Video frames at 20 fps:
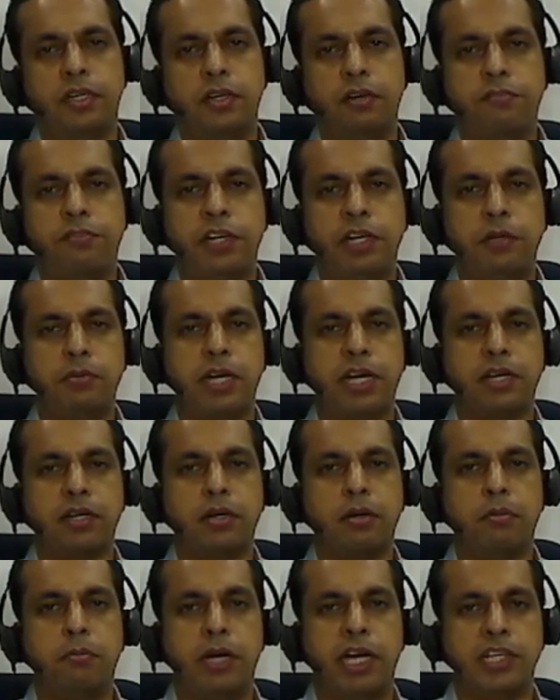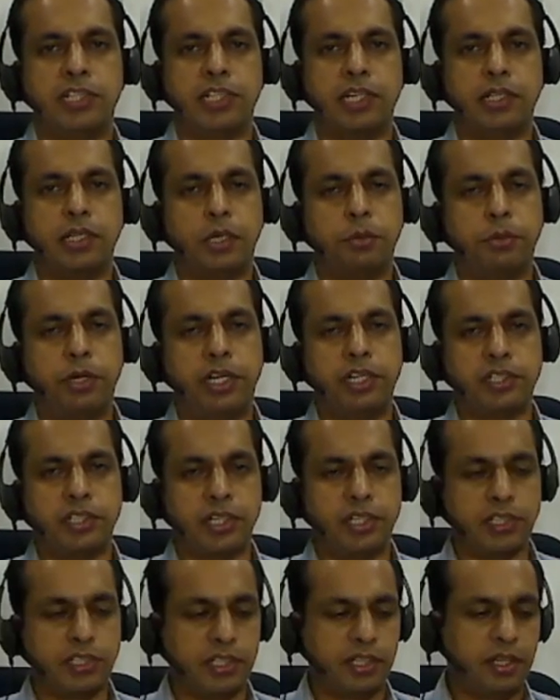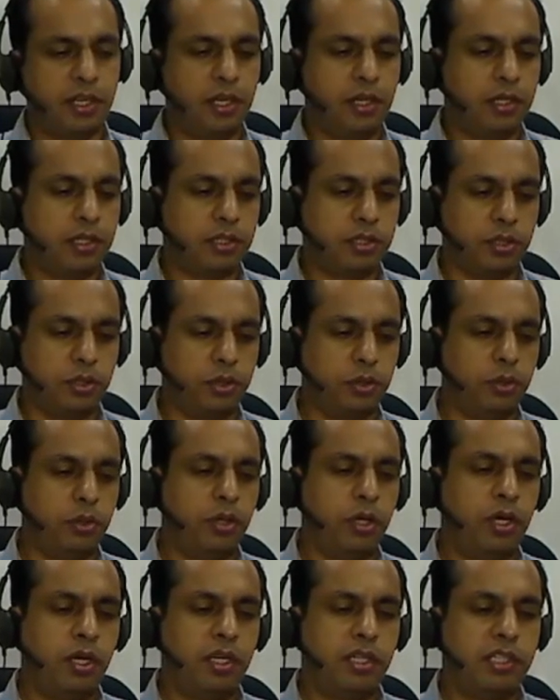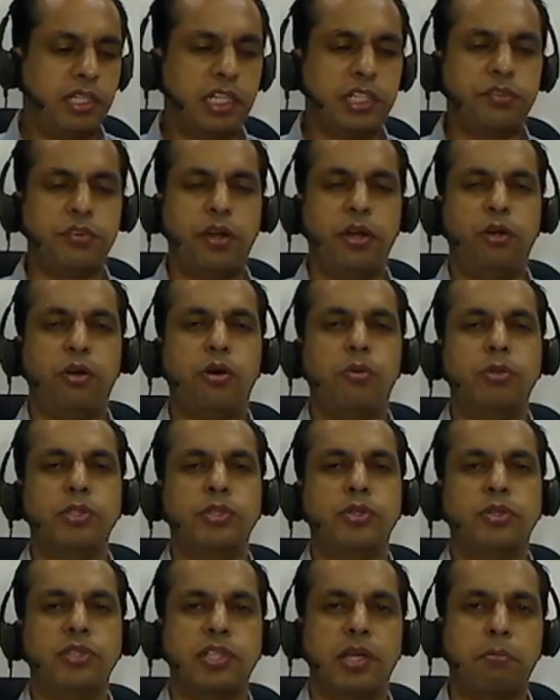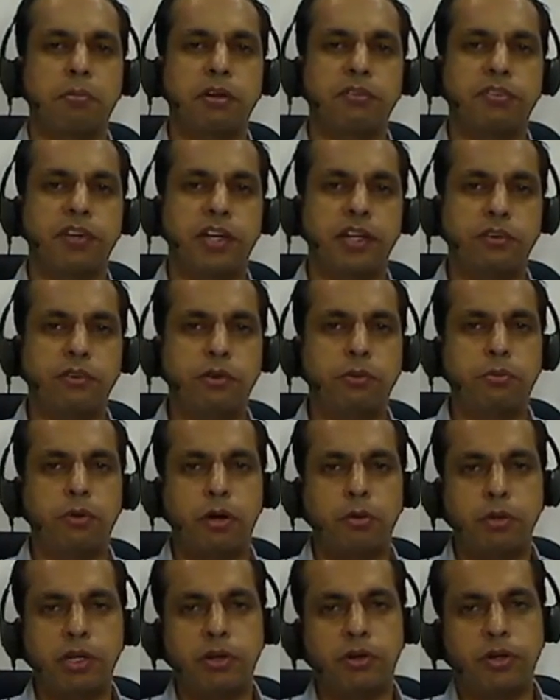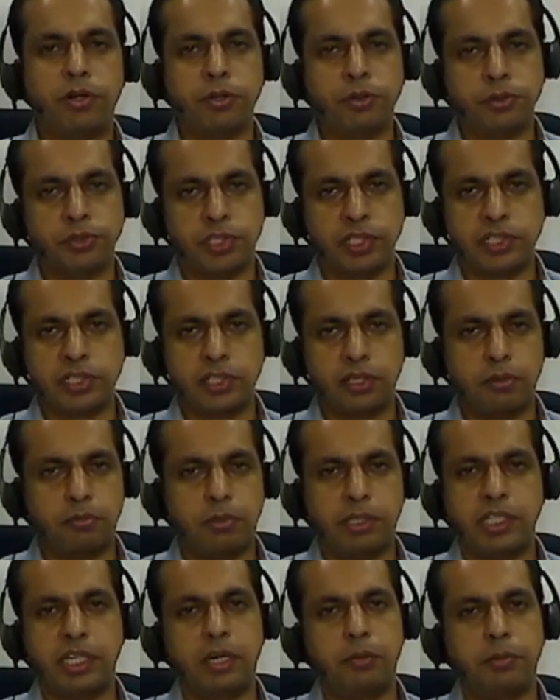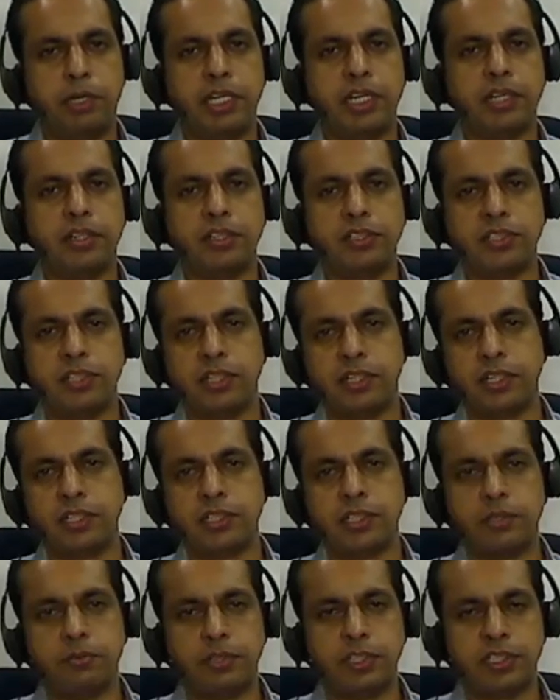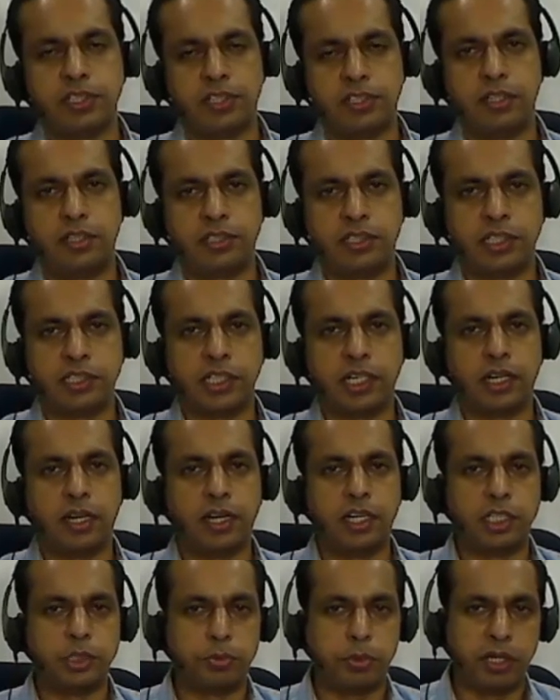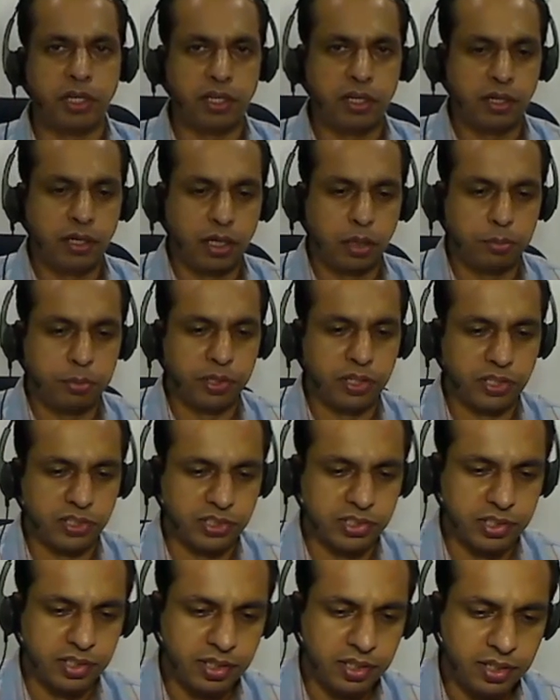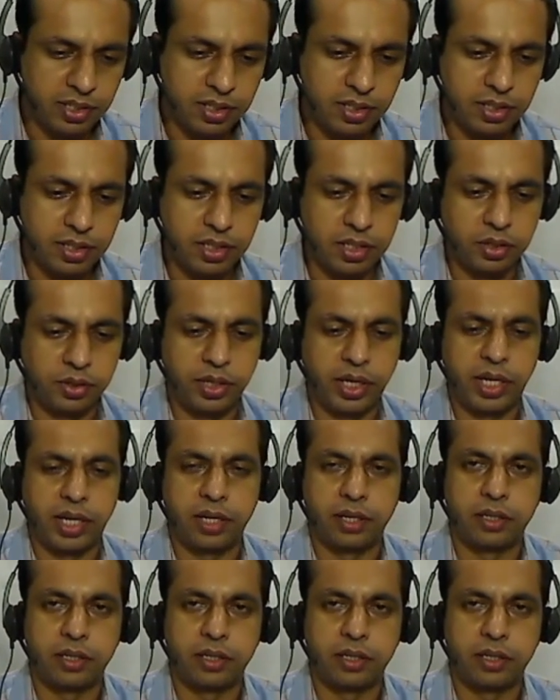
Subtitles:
feedback biasing that we discussed. So just for a common source amplifier, you would probably not use this, but there are many other circuits in which such an arrangement appears. Okay.